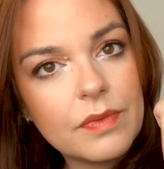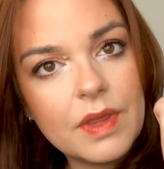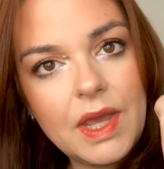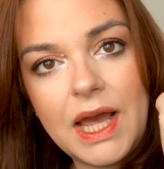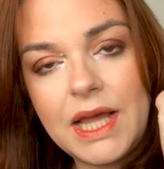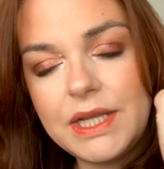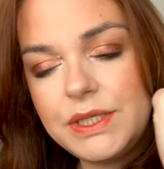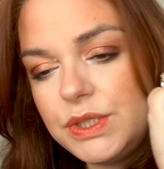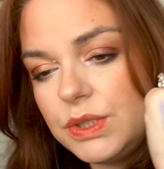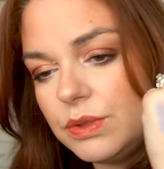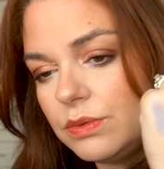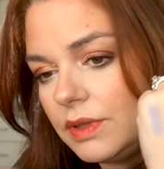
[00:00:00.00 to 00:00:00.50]
I
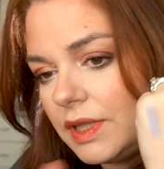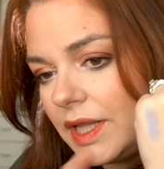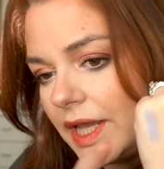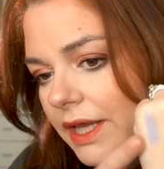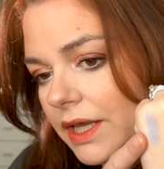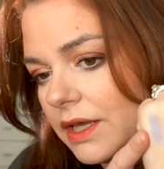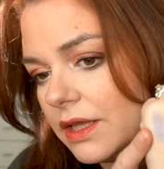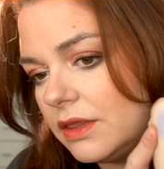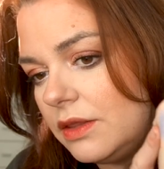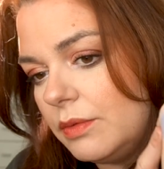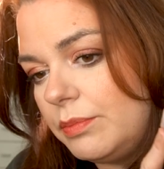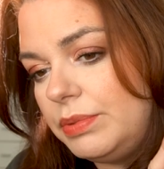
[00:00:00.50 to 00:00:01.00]
do
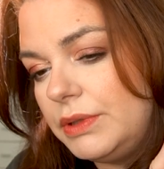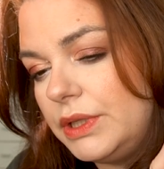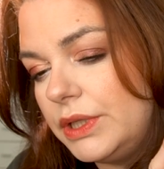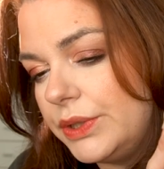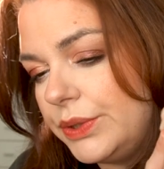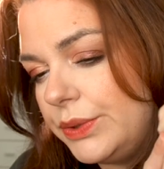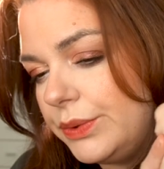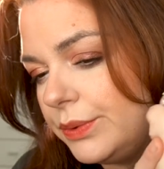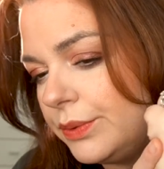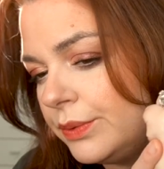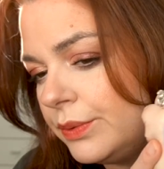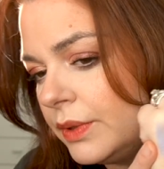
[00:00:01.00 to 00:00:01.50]
like the
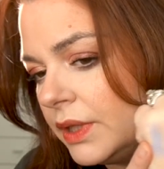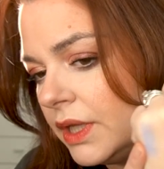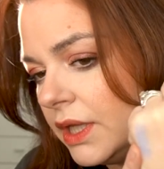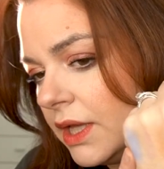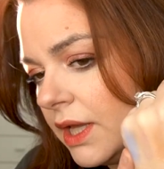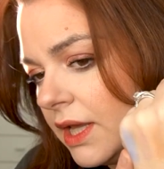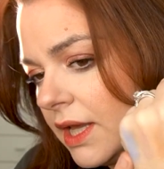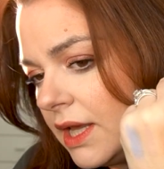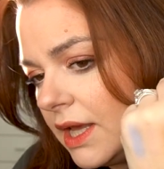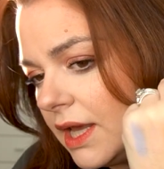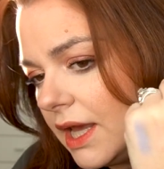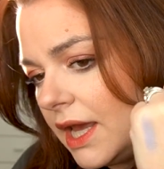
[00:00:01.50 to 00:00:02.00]
blue.
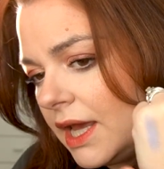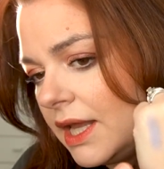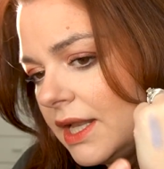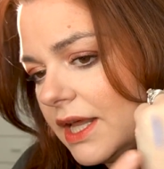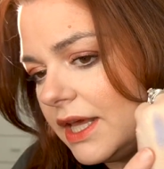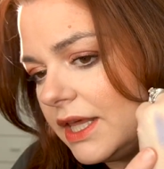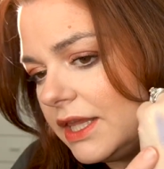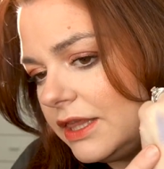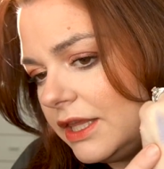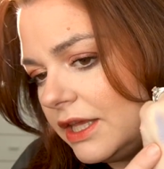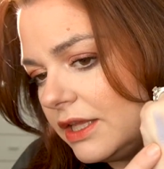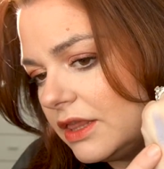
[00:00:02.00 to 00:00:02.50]
And I
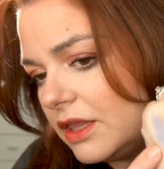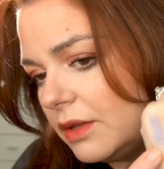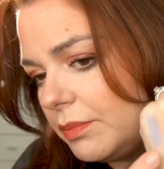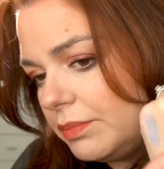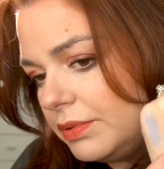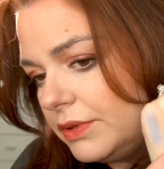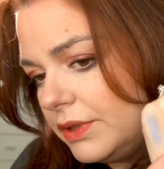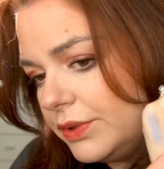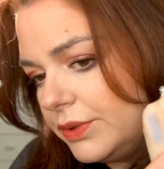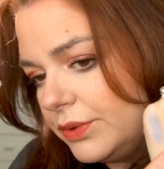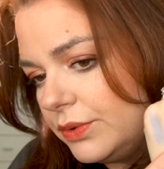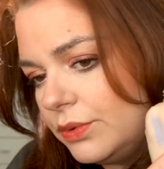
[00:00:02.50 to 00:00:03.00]
think the
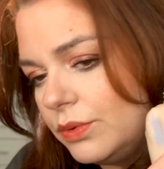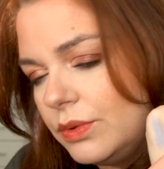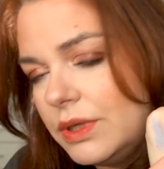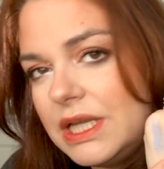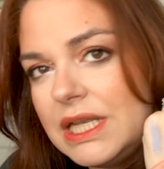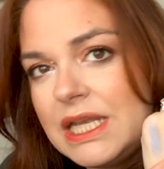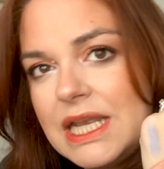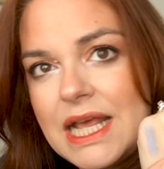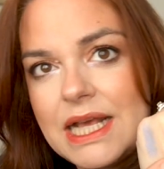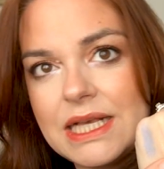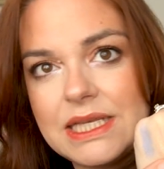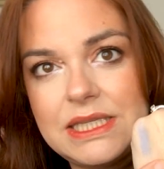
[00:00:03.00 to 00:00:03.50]
blue
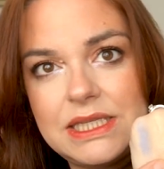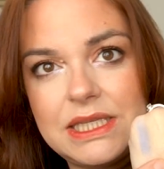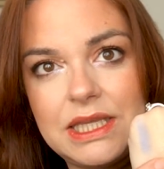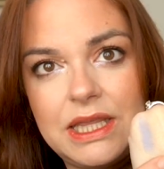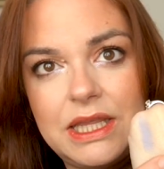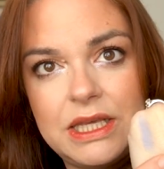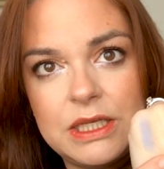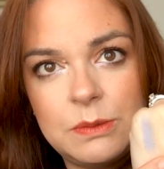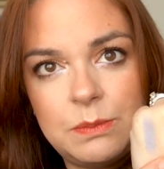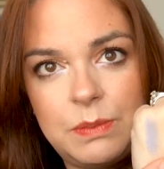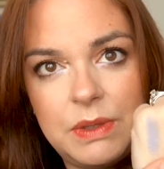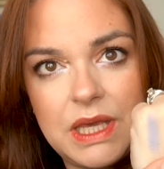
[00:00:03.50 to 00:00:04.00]
next to
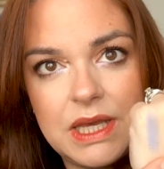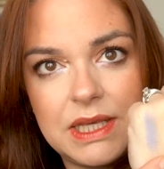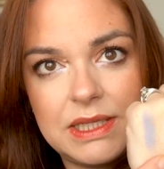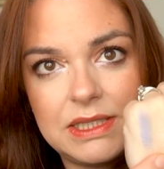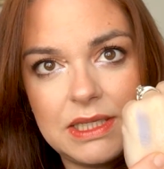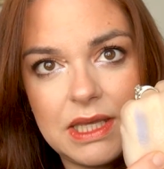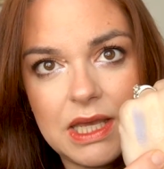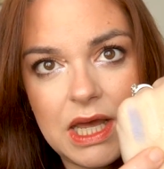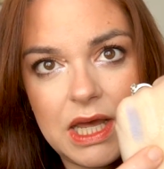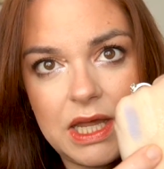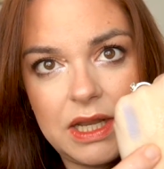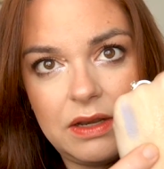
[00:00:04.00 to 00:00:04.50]
this, because it
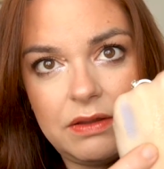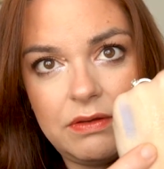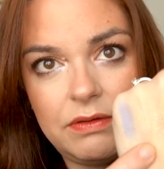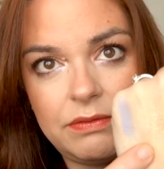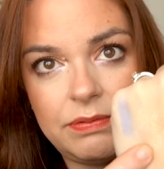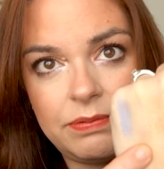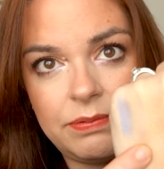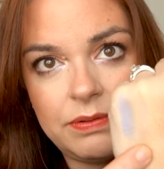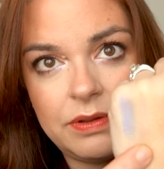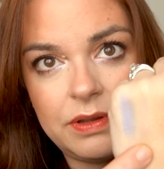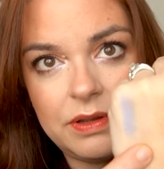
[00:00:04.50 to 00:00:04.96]
kind of